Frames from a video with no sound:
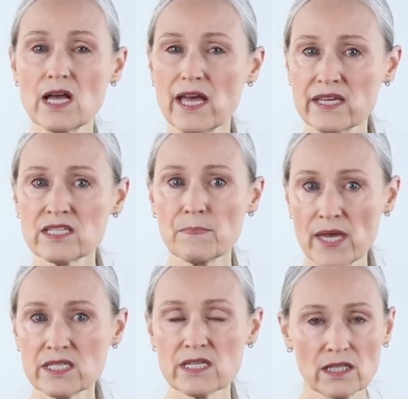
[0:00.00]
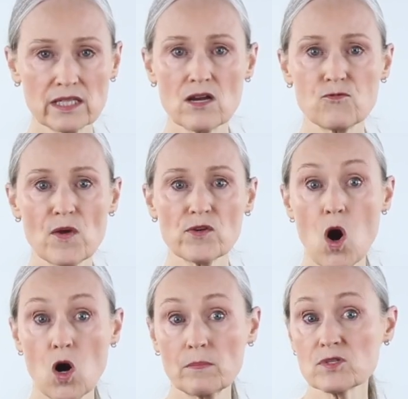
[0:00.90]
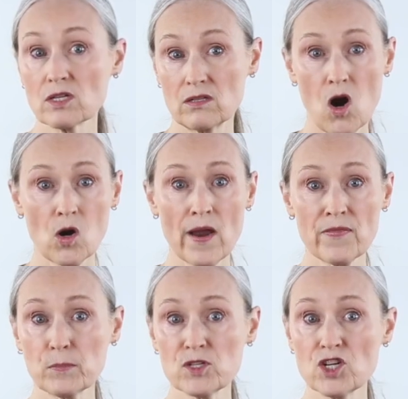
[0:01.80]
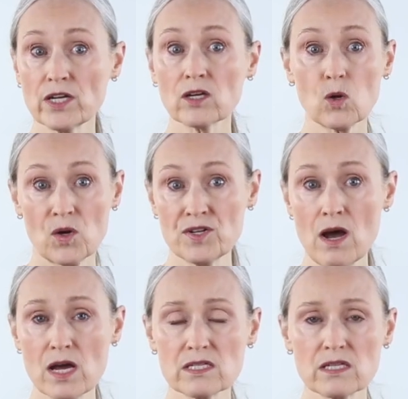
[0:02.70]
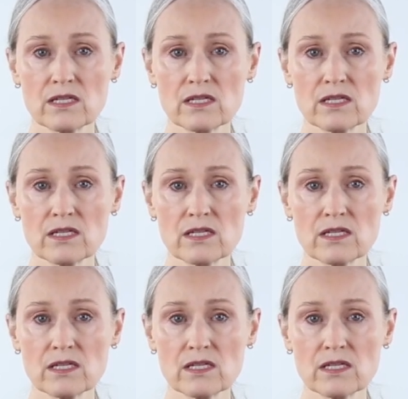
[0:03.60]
independently of whether harms are anthropogenic or not.